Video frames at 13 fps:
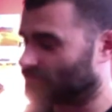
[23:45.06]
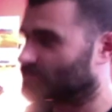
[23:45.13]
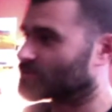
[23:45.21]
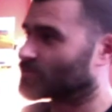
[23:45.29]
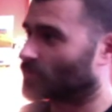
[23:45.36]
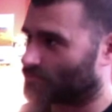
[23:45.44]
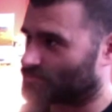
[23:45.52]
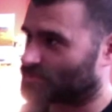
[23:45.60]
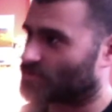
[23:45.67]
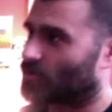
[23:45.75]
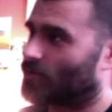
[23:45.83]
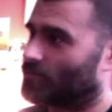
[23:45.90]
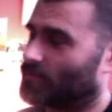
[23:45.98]

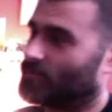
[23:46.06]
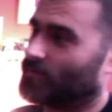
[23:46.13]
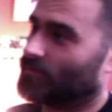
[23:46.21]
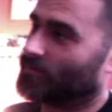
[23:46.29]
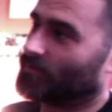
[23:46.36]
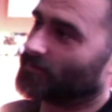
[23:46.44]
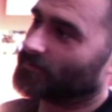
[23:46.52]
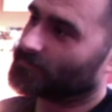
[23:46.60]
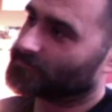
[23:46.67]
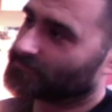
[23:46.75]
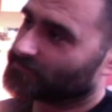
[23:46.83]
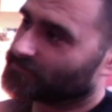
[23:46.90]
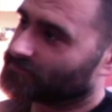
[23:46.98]
I think it was
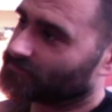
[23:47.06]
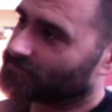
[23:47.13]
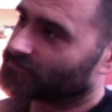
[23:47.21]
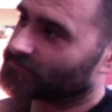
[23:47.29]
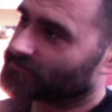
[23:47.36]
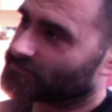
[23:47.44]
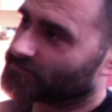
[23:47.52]
probably after